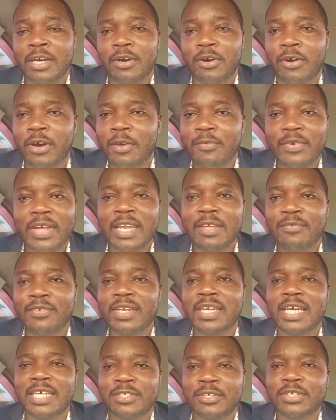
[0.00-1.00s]
or even if it
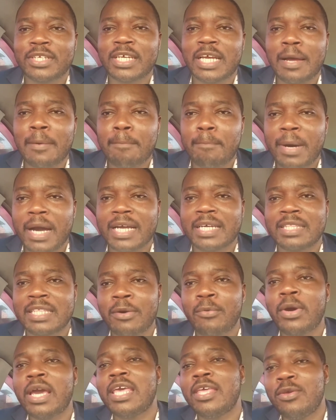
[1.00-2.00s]
does not come back the
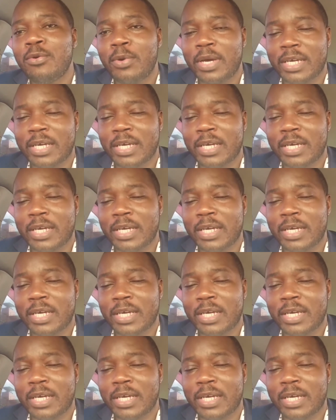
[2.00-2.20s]
way you